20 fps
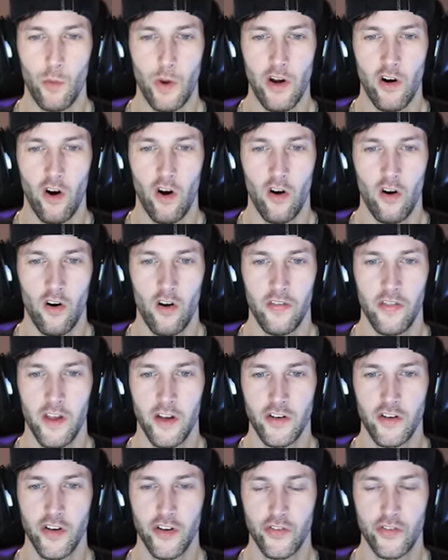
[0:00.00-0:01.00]
We are on
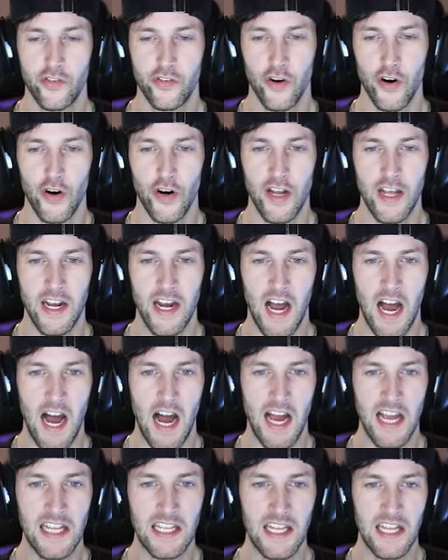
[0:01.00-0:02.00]
the deserted
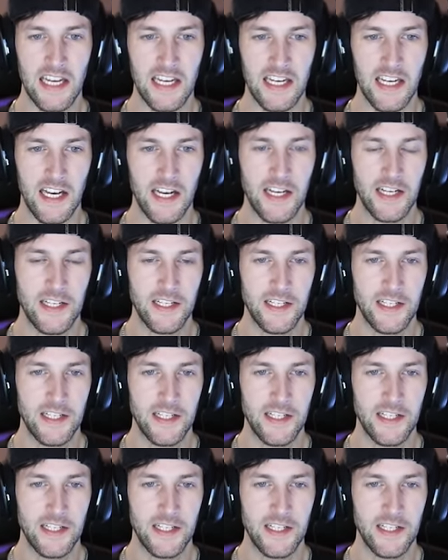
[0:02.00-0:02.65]
island